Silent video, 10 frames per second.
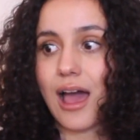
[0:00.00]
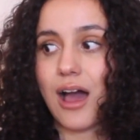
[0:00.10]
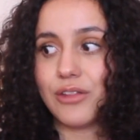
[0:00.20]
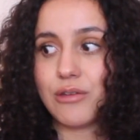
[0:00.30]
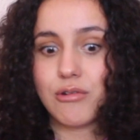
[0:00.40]

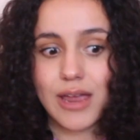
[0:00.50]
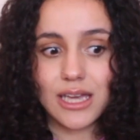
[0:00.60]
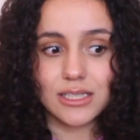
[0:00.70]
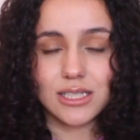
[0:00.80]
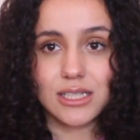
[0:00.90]
how they were
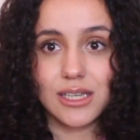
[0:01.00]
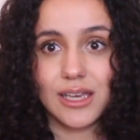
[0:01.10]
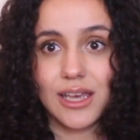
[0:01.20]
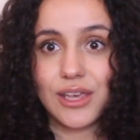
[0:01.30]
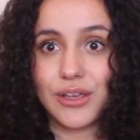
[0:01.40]
raised,
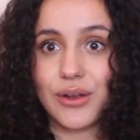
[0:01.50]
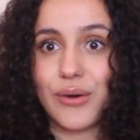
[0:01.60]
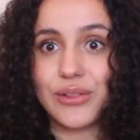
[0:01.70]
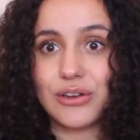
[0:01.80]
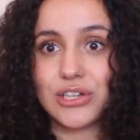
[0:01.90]
you
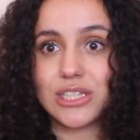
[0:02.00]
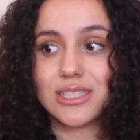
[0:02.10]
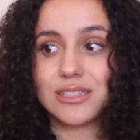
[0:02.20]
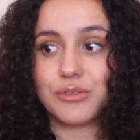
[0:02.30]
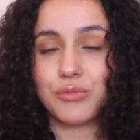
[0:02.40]
know, and they're
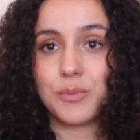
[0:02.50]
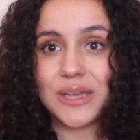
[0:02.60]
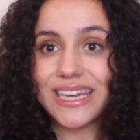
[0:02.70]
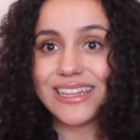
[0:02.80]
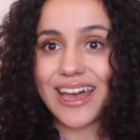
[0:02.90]
just
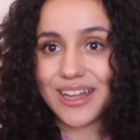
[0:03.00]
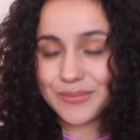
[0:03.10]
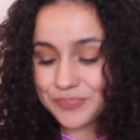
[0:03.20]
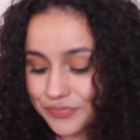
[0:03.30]
repeating that.